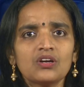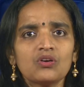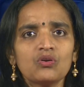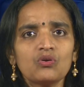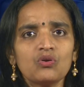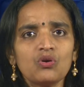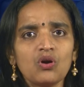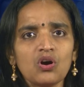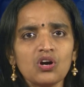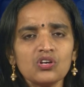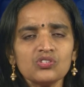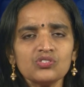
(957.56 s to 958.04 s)

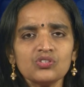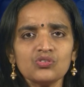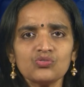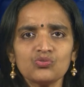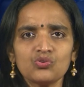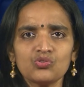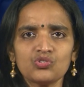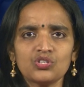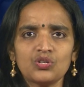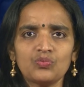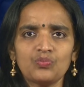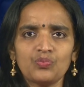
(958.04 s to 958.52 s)
cause of
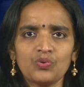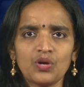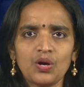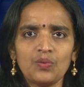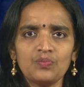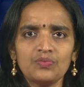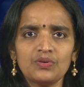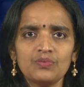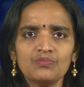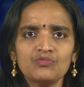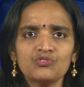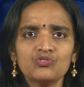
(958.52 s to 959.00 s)
social
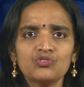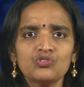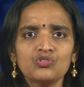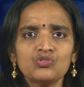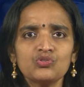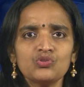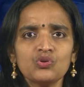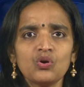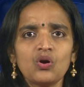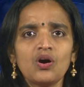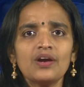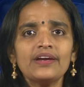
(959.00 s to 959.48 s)
problems should
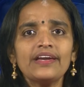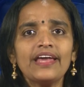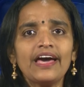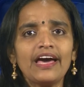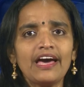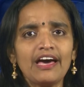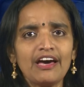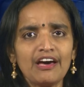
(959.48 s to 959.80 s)
not,